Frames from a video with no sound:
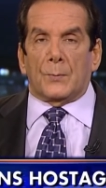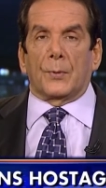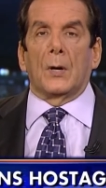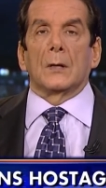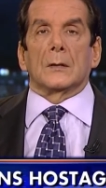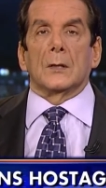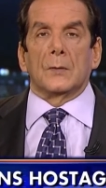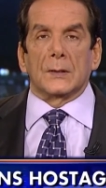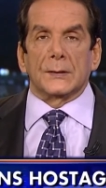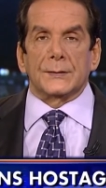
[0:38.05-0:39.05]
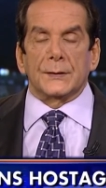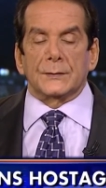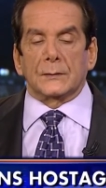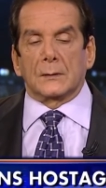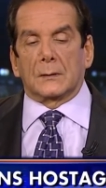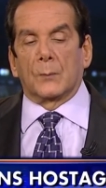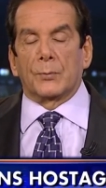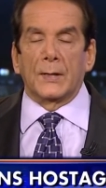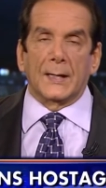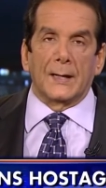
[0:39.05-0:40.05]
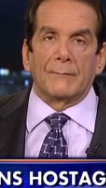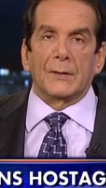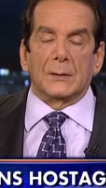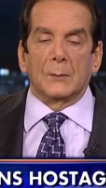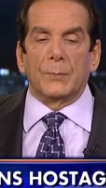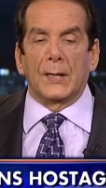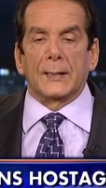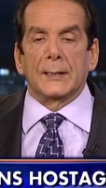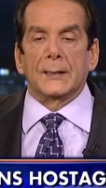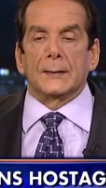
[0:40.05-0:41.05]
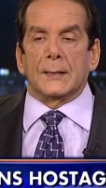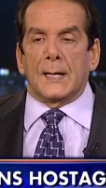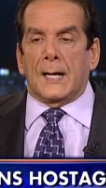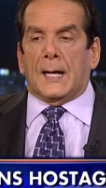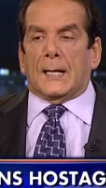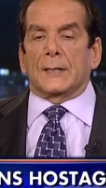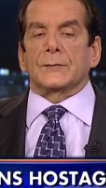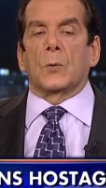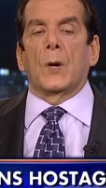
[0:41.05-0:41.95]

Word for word: broad coalitions, bring everybody in. As a